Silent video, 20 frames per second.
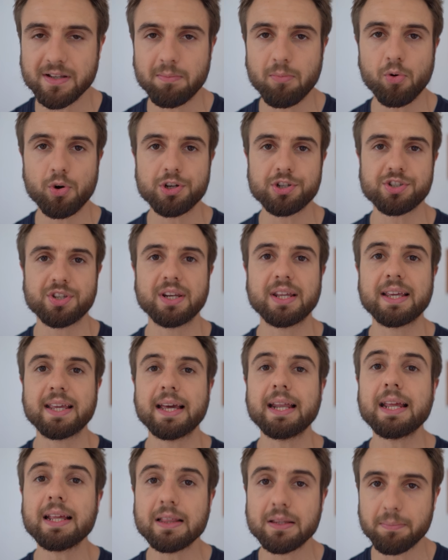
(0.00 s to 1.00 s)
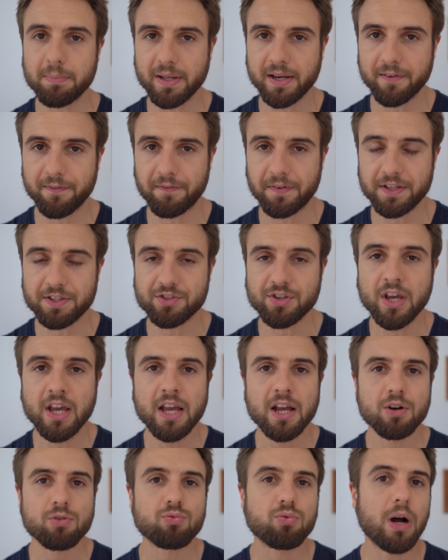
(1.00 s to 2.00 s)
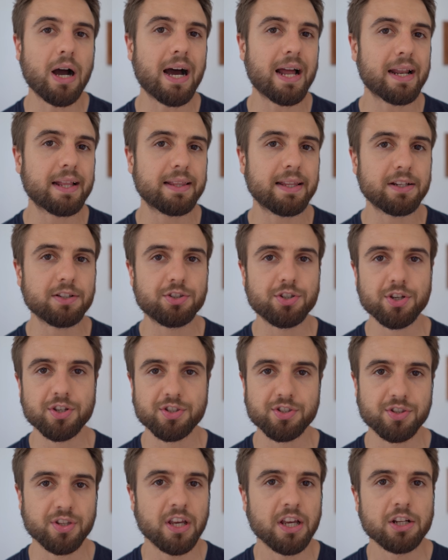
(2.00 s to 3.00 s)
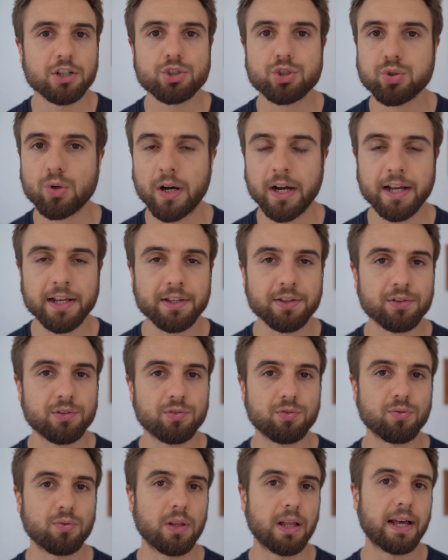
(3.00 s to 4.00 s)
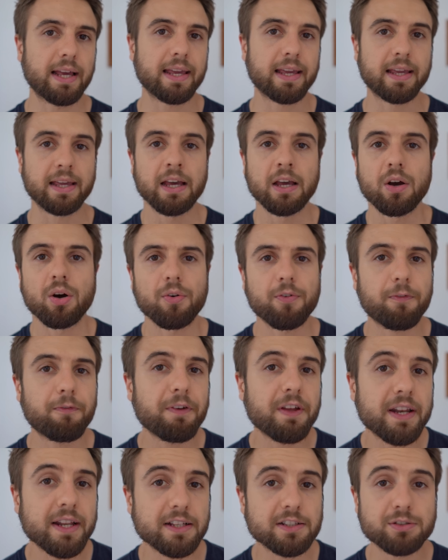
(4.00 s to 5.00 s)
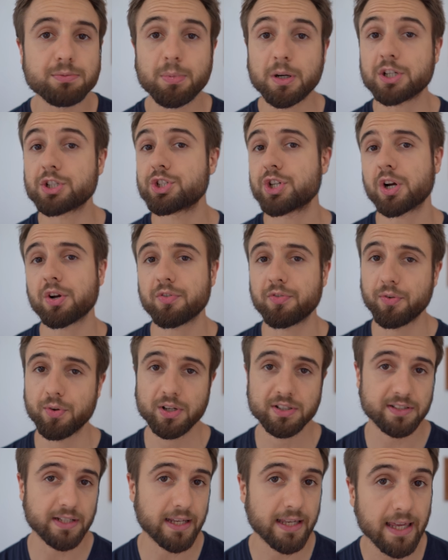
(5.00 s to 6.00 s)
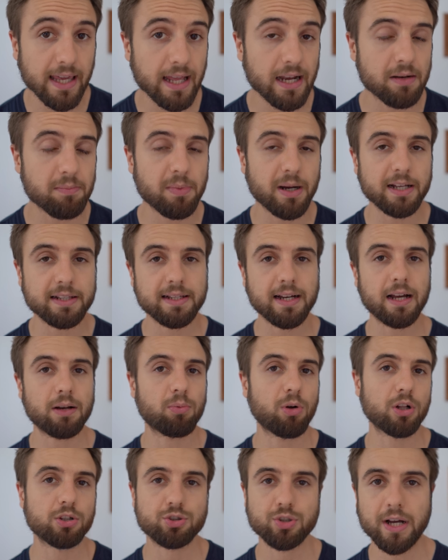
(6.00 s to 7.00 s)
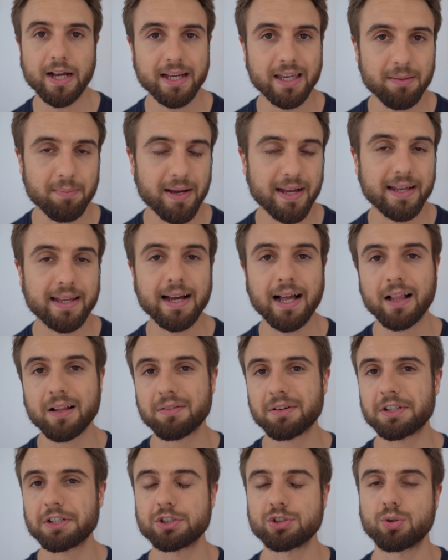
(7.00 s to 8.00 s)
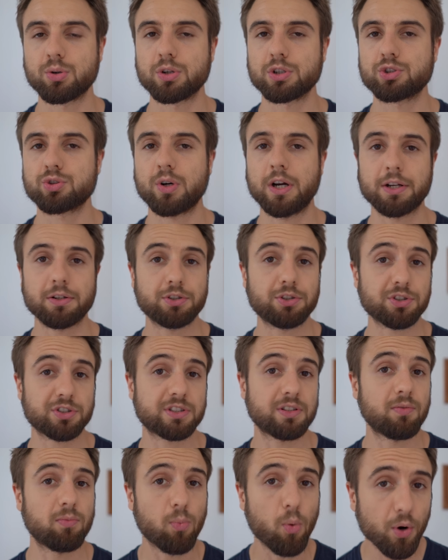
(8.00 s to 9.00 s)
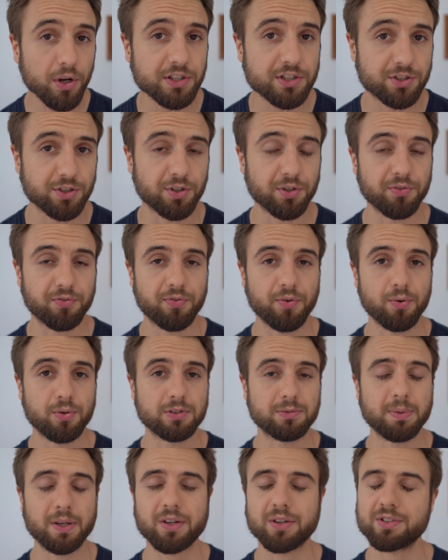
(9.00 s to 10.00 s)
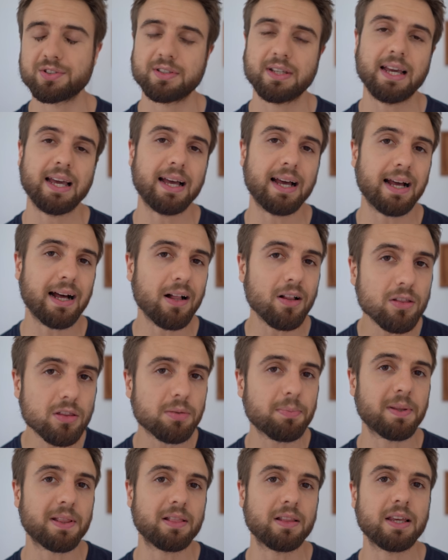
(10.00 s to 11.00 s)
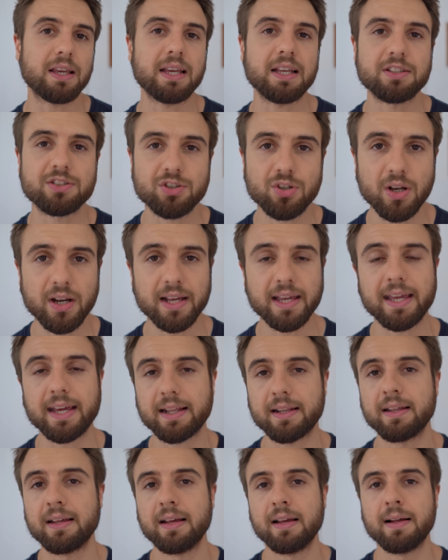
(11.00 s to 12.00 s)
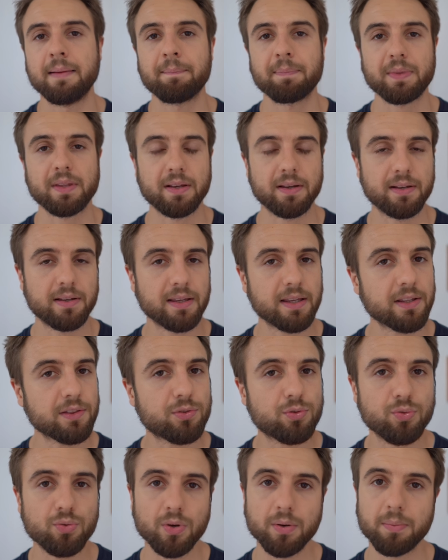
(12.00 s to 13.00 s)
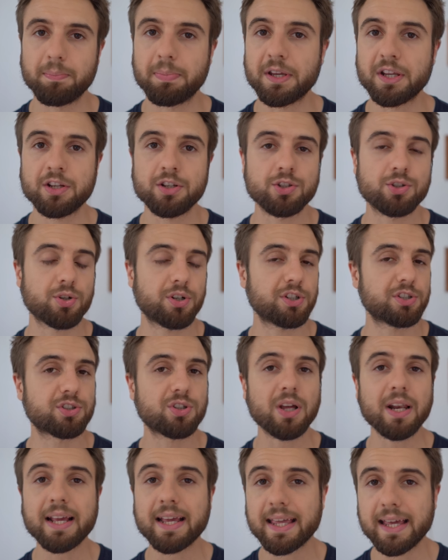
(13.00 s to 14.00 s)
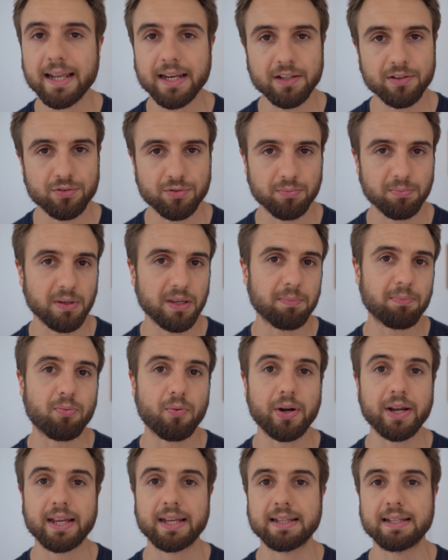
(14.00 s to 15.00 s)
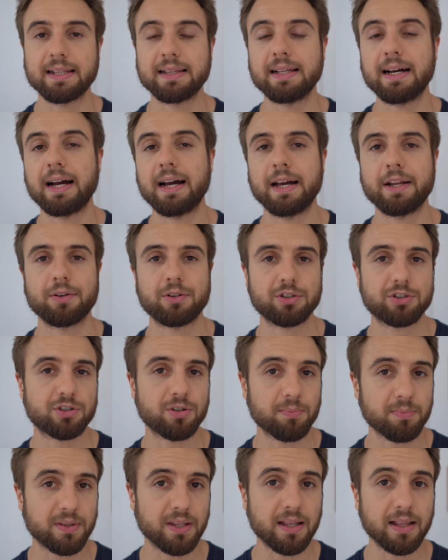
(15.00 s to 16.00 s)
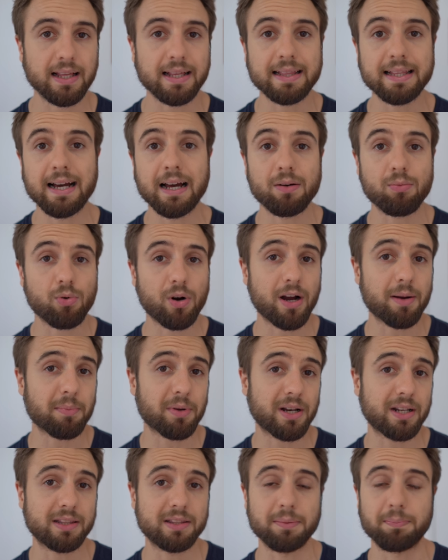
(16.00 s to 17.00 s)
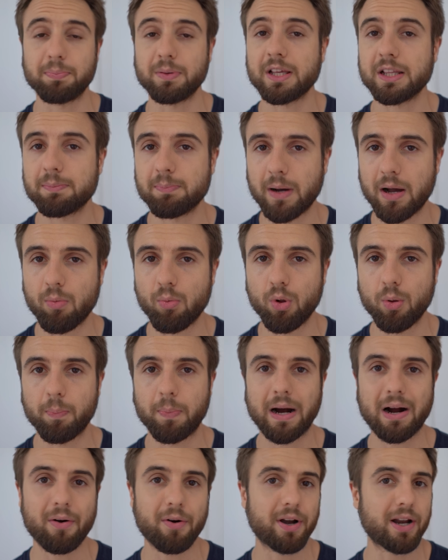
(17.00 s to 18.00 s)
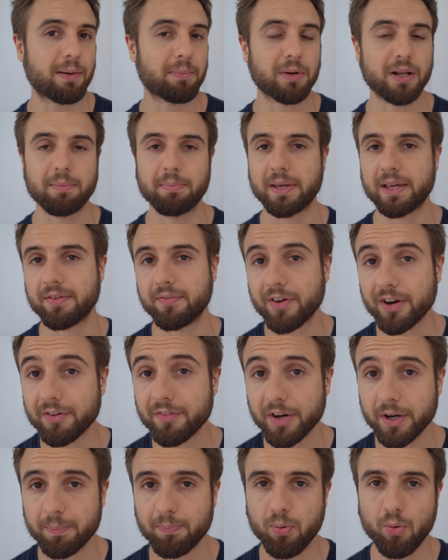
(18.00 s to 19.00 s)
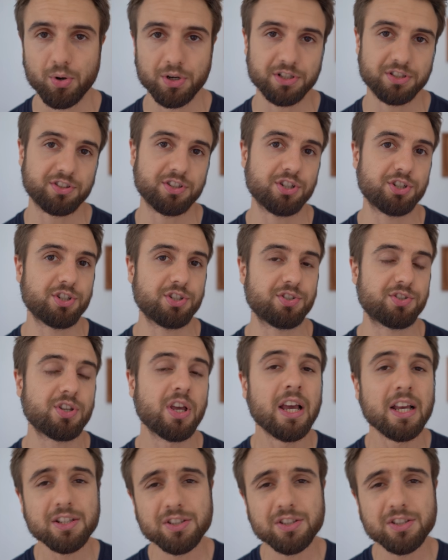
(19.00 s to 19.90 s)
I'm more interested in getting the benefits rather than just trying to like fit as much junk food as I can in my diet while tracking my calories, or trying to just avoid certain foods, because ultimately it's gonna get into a binge, or it's gonna get into me breaking the diet or something like that, where I'm gonna deplete my willpower and I'm gonna make very, very poor decisions.